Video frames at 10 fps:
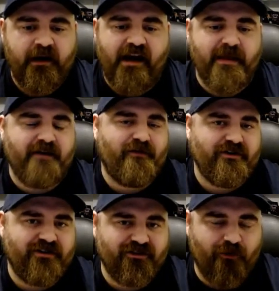And then, of course,
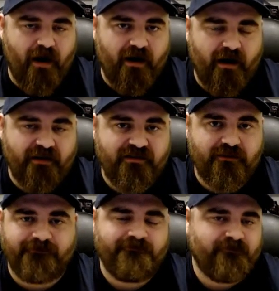there's the walk ons
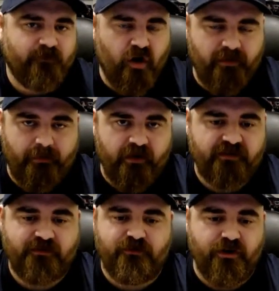Colby
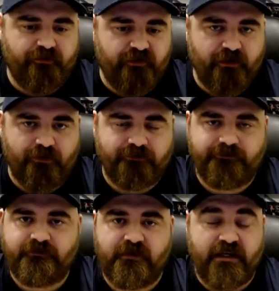Brooks, Joe Few,
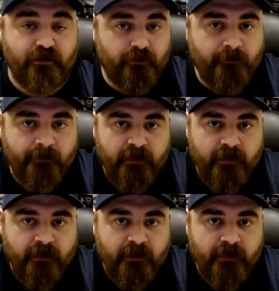Q